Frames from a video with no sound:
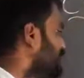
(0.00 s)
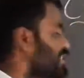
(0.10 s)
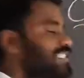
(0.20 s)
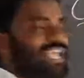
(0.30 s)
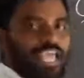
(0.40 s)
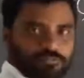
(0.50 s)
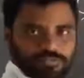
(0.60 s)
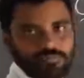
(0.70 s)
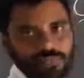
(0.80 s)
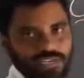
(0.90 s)

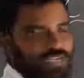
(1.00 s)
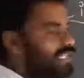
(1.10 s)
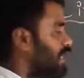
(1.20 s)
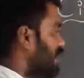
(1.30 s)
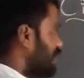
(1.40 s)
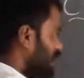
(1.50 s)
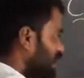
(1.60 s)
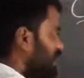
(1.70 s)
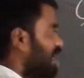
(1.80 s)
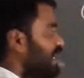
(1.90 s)
same speed in
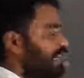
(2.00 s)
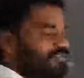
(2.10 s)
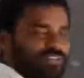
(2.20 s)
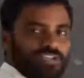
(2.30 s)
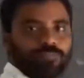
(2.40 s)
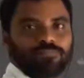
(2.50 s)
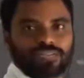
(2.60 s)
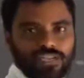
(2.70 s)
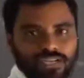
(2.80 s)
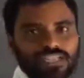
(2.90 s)
each and every
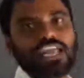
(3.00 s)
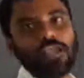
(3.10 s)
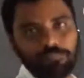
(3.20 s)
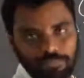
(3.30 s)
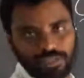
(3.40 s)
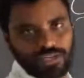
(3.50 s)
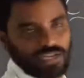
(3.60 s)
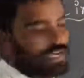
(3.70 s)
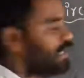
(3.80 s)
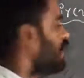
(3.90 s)
time
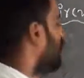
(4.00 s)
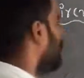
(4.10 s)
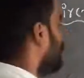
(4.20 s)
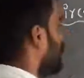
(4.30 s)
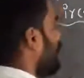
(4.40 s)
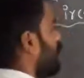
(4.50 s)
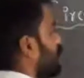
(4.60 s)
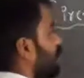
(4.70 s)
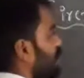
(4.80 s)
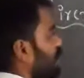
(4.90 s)
period,
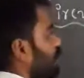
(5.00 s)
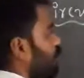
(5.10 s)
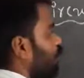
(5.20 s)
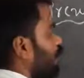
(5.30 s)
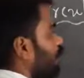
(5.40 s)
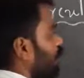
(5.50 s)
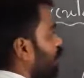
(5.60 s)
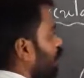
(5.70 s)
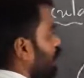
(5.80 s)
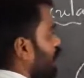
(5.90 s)
then we call
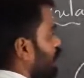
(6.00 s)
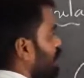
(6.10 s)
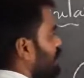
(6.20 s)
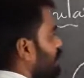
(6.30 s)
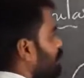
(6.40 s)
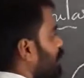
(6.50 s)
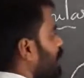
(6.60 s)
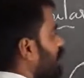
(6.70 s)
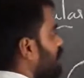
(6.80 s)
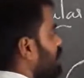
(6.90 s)

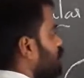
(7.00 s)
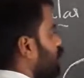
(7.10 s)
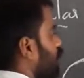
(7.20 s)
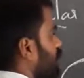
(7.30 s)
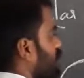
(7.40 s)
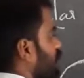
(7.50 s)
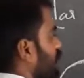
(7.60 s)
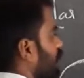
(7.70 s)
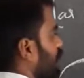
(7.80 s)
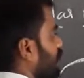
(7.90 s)
speed is constant.
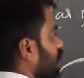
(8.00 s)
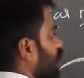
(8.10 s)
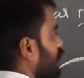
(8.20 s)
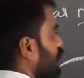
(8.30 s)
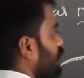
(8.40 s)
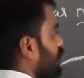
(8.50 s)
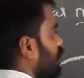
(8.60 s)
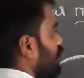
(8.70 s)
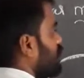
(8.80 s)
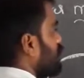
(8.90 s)

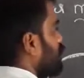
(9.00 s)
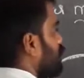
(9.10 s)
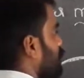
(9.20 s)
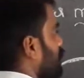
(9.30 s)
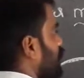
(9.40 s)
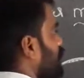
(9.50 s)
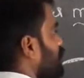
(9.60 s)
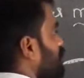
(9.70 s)
Speed is